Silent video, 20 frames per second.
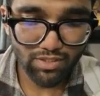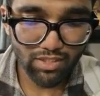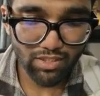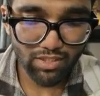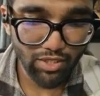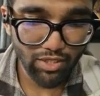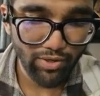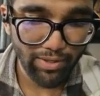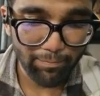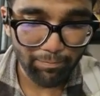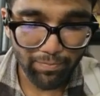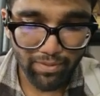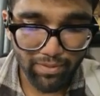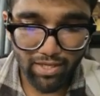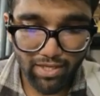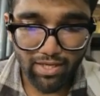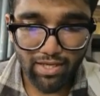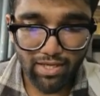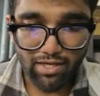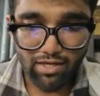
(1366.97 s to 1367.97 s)
Okay.
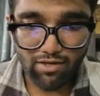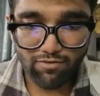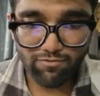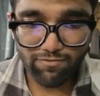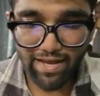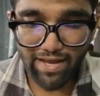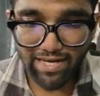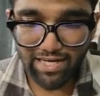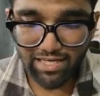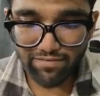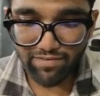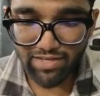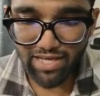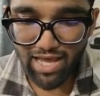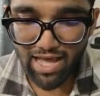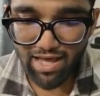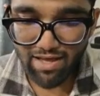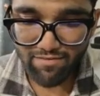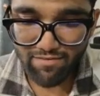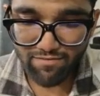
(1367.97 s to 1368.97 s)
Now, finally, we
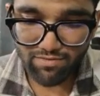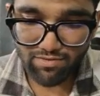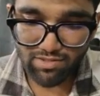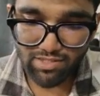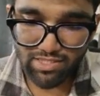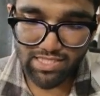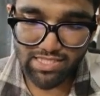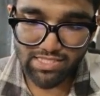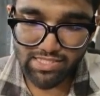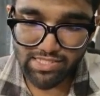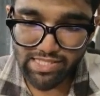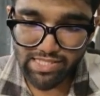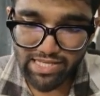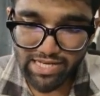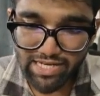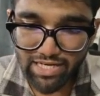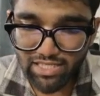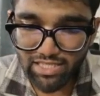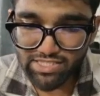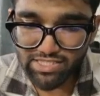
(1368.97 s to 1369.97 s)
have these
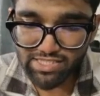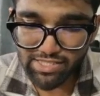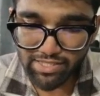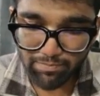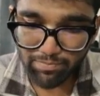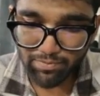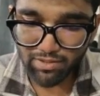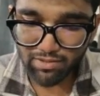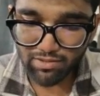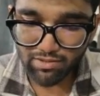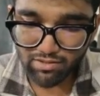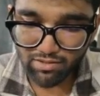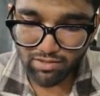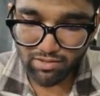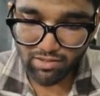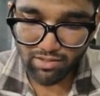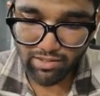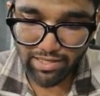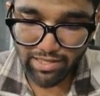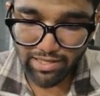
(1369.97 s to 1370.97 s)
needle-shaped
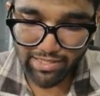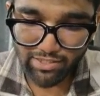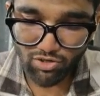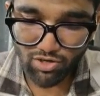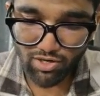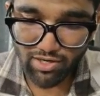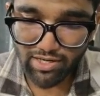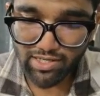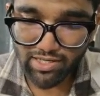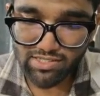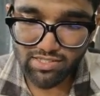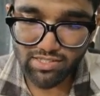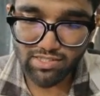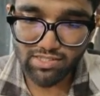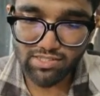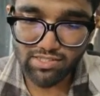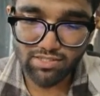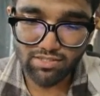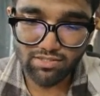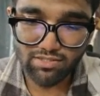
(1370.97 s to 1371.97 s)
electron-dense
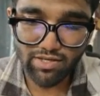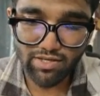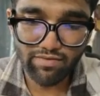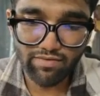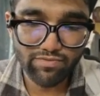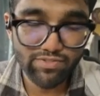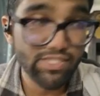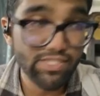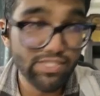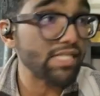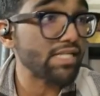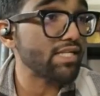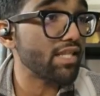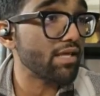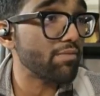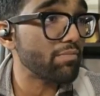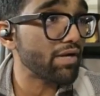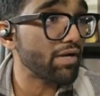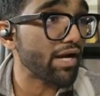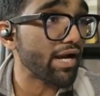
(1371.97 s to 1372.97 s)
crystals. I have shaded
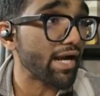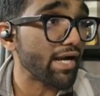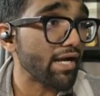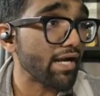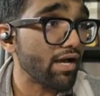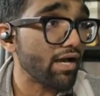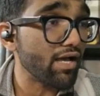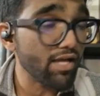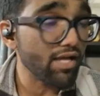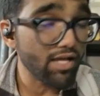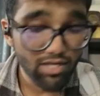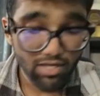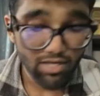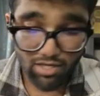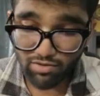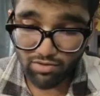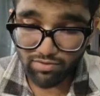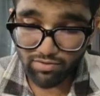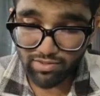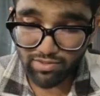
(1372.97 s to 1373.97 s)
them in red.
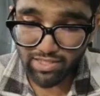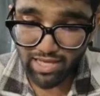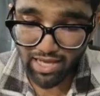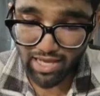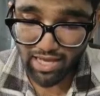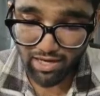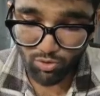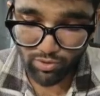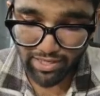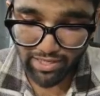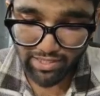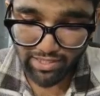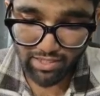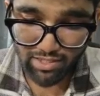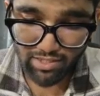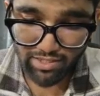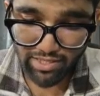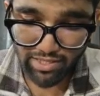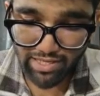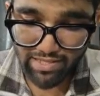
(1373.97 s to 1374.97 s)
Now, they are
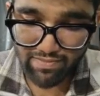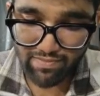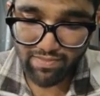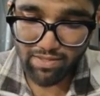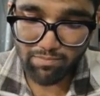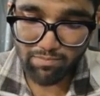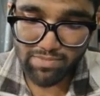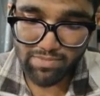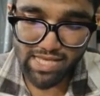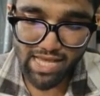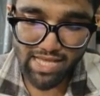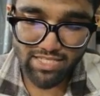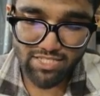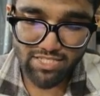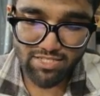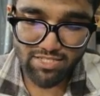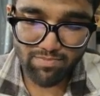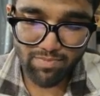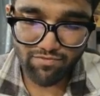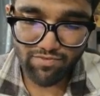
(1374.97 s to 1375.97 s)
located in the
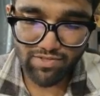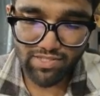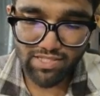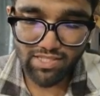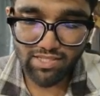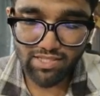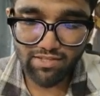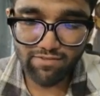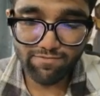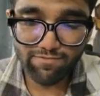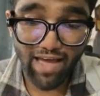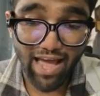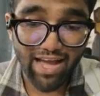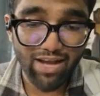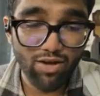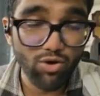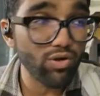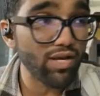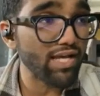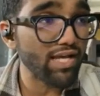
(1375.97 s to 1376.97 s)
mesangium and within the
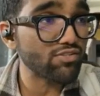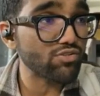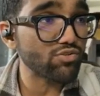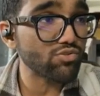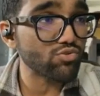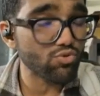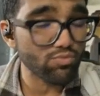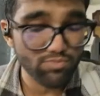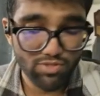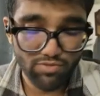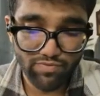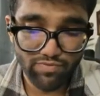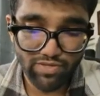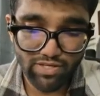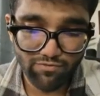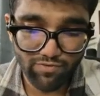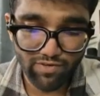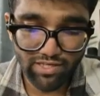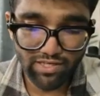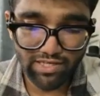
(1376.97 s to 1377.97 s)
phagolysosomes of
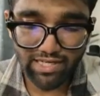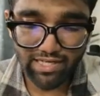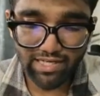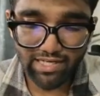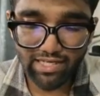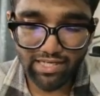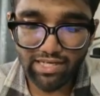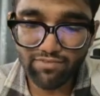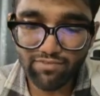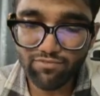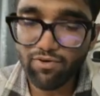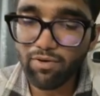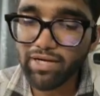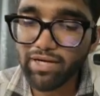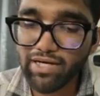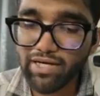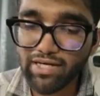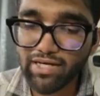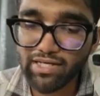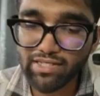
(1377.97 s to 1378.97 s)
infiltrating
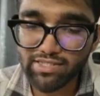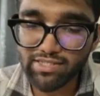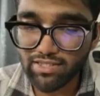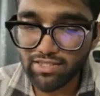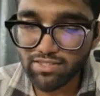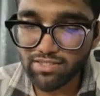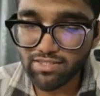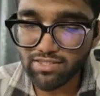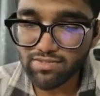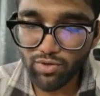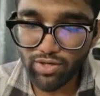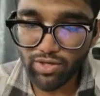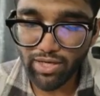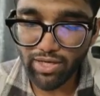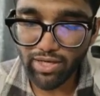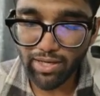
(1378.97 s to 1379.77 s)
inflammatory cells. Okay,